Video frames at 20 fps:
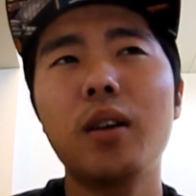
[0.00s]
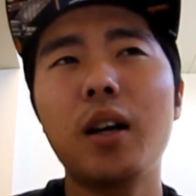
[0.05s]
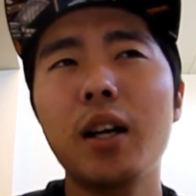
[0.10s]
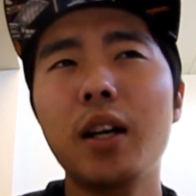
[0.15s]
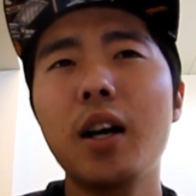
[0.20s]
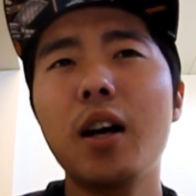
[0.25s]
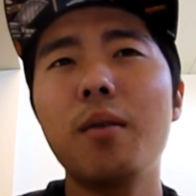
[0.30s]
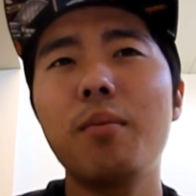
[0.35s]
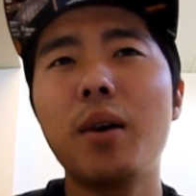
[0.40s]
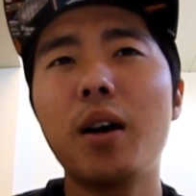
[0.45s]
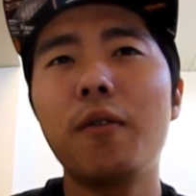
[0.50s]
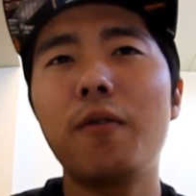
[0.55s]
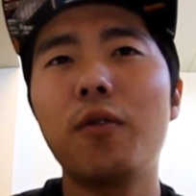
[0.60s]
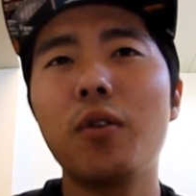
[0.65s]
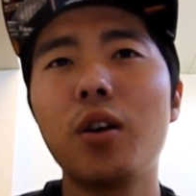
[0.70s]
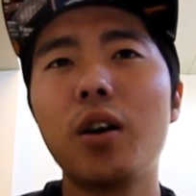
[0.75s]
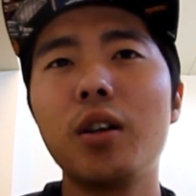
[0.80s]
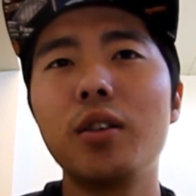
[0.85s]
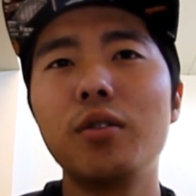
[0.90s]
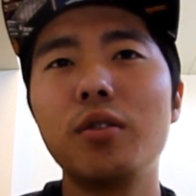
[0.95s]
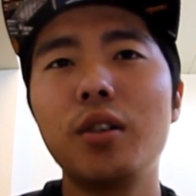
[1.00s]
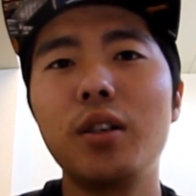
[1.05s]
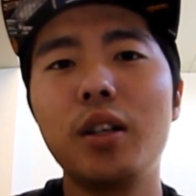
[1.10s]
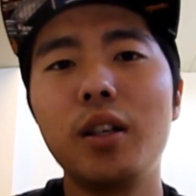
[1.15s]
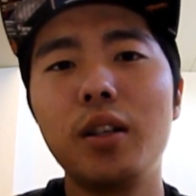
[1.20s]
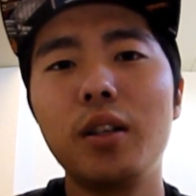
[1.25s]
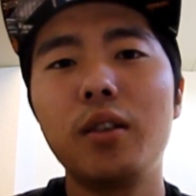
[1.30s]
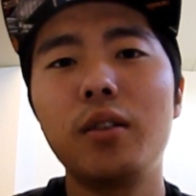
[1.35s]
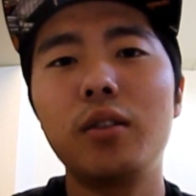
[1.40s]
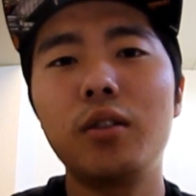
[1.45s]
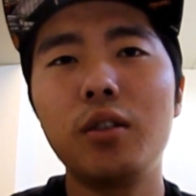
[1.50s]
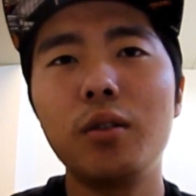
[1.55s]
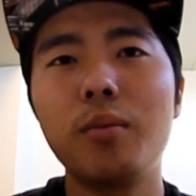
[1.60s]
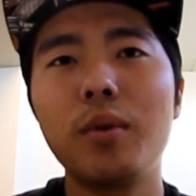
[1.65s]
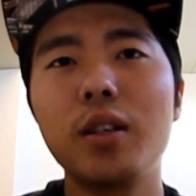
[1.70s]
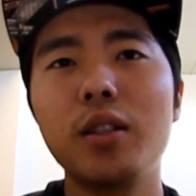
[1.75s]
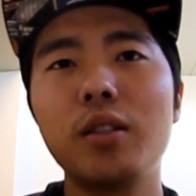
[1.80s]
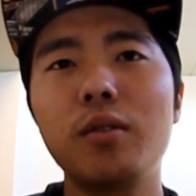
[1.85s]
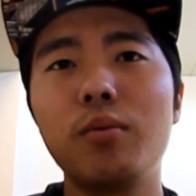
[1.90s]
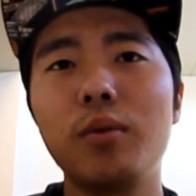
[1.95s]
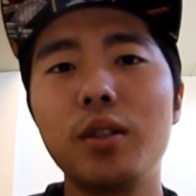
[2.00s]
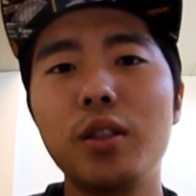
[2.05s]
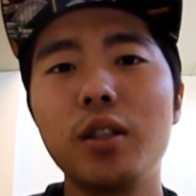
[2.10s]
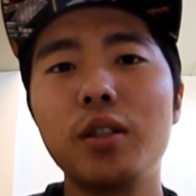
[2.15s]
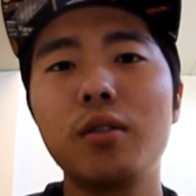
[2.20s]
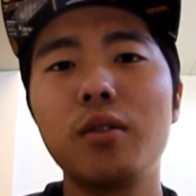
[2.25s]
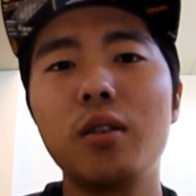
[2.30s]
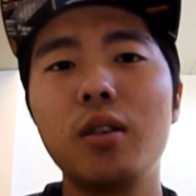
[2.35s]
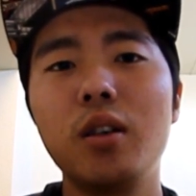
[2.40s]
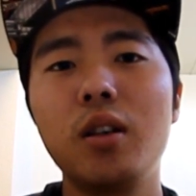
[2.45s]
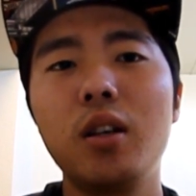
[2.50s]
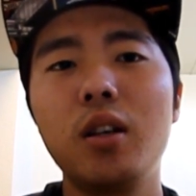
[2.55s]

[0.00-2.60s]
I got about 400 in two months, which is